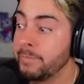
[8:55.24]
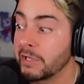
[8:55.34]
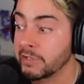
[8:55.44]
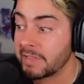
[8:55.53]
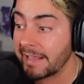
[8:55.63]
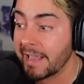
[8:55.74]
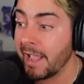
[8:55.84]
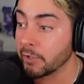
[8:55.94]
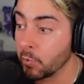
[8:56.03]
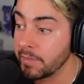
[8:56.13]
because they
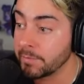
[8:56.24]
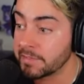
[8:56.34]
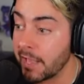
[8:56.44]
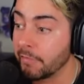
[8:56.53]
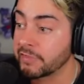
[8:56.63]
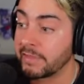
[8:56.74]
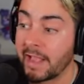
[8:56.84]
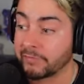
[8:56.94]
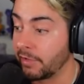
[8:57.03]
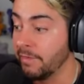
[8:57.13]
can't go in themselves and they
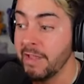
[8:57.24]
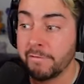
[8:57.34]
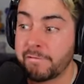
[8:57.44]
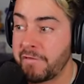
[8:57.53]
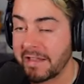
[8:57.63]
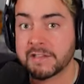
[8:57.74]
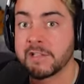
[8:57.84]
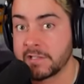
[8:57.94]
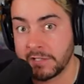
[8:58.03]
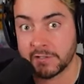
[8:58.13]
have to fix
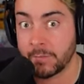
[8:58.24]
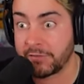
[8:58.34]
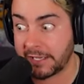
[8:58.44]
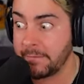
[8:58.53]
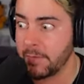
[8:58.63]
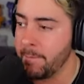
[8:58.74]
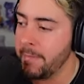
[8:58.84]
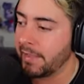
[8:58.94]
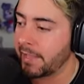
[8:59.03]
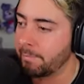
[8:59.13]
the system to keep the
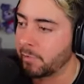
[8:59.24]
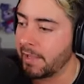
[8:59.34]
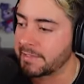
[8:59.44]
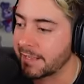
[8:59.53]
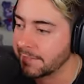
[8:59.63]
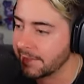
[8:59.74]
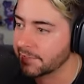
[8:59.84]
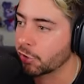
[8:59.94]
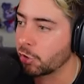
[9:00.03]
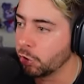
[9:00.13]
Mimic in place. I think
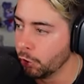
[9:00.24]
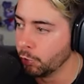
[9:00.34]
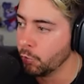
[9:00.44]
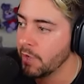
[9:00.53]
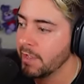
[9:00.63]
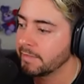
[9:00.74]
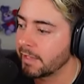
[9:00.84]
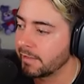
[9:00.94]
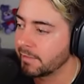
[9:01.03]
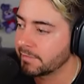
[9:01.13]
that's a clue
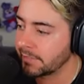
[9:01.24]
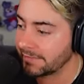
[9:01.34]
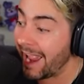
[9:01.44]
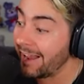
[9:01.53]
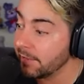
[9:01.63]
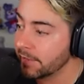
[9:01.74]
to, to tell